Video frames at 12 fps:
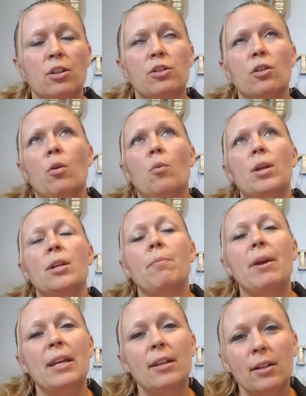So we
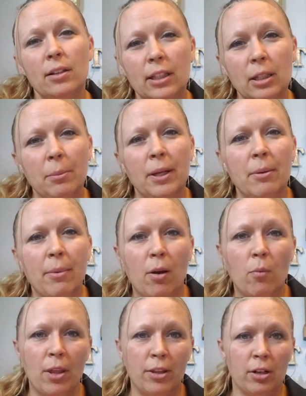debated a little bit
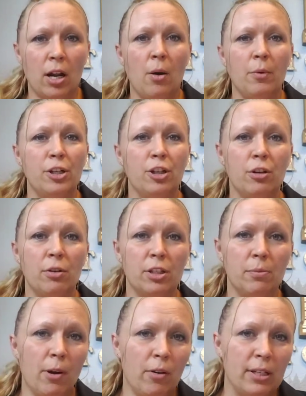about whether or not we should do a
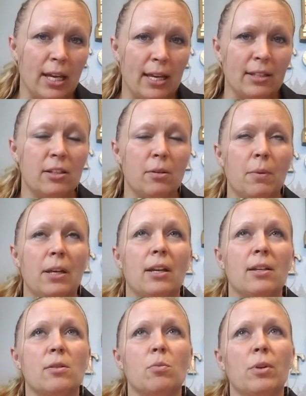smoke test,
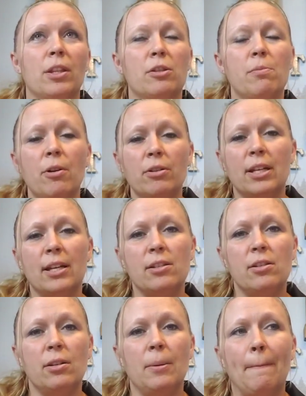because with a smoke
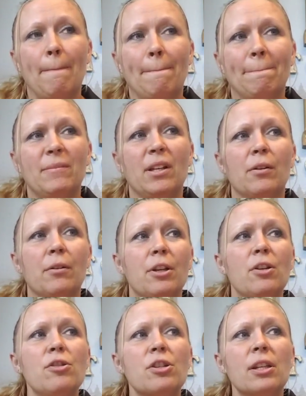test you're
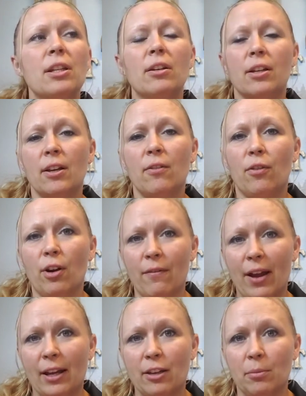usually looking for a
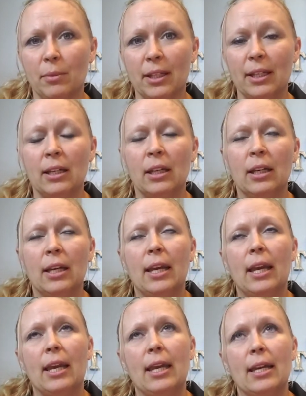vacuum leak,
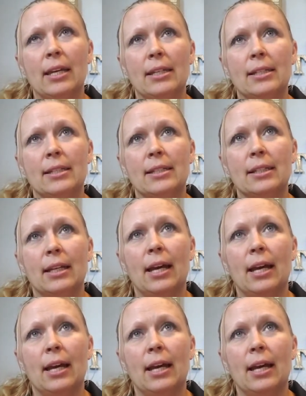and